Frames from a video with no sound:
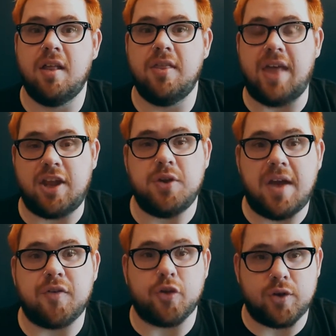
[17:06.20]
that you
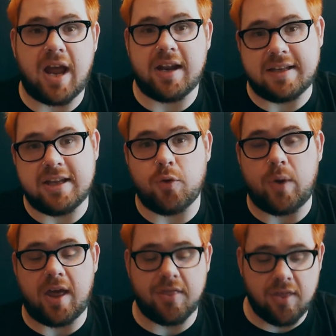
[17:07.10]
never learned how to deal
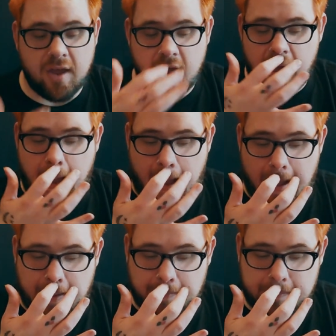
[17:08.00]
with.
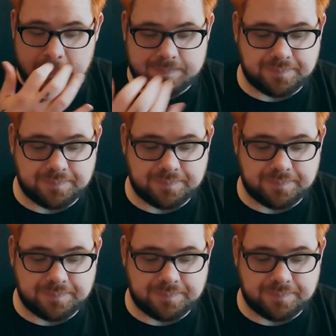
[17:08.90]
Um,